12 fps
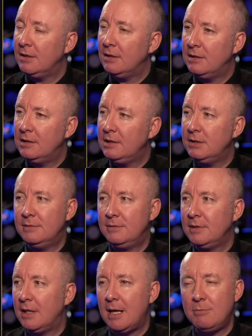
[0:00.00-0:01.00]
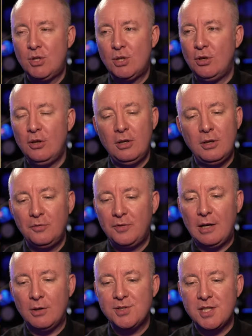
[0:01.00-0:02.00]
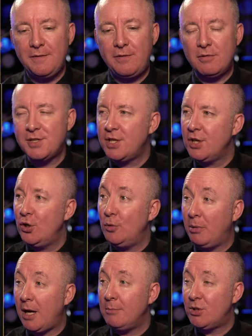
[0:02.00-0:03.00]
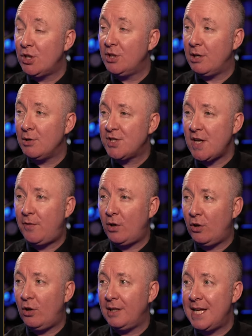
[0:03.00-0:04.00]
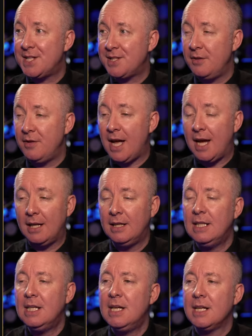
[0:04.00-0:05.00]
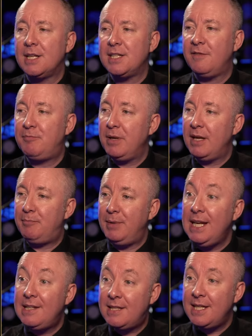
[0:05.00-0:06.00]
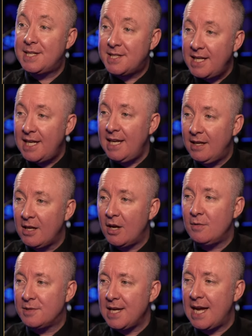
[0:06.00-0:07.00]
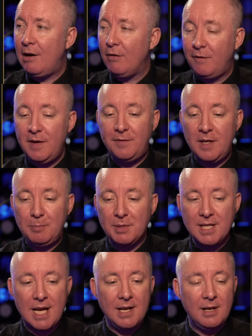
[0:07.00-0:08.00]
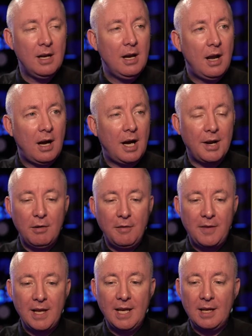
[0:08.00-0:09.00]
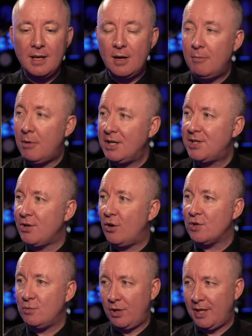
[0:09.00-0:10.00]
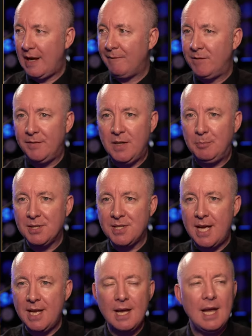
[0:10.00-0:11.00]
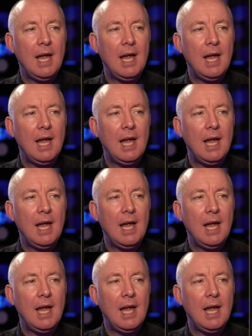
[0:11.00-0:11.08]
oh, I'm sure they'll suffer a two, but I'm sure they'll suffer a lot less than that. Because if BTC goes down 50%, I don't think uh, my stocks will go down 50%